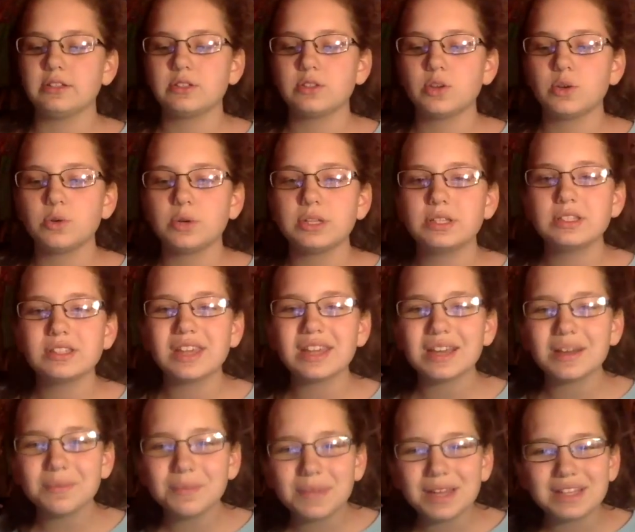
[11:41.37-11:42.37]
So it's
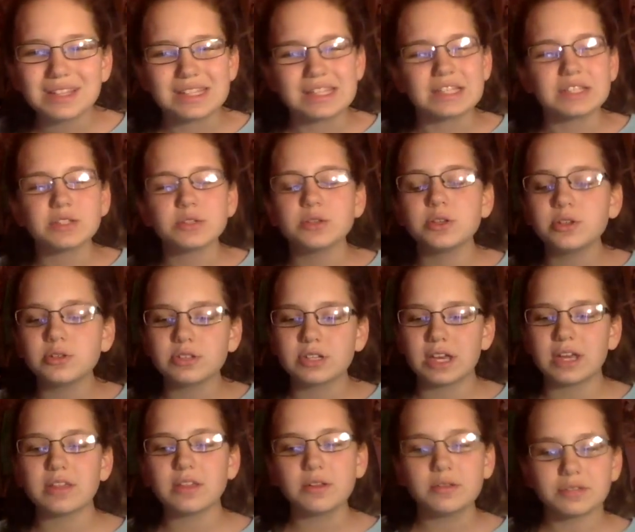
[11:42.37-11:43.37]
amazing. So you
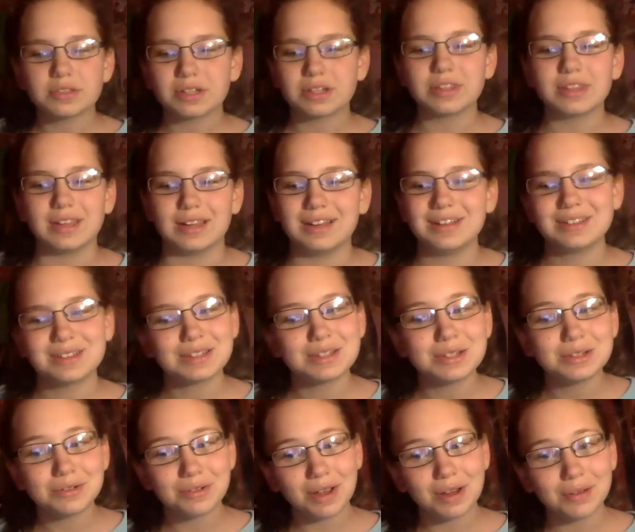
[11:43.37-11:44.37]
take those good things and
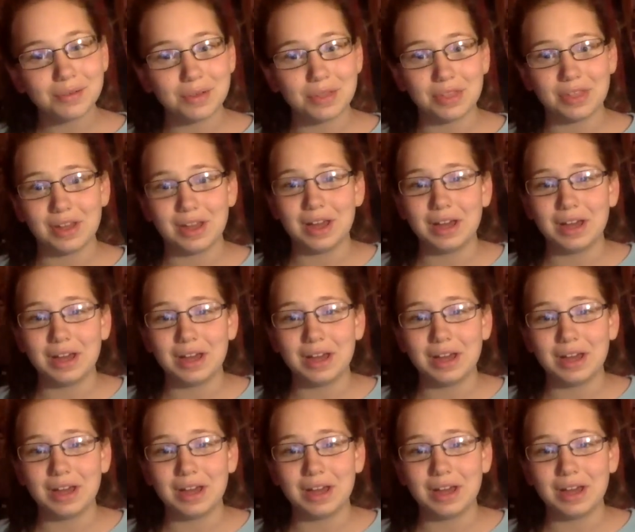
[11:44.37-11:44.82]
you run with it,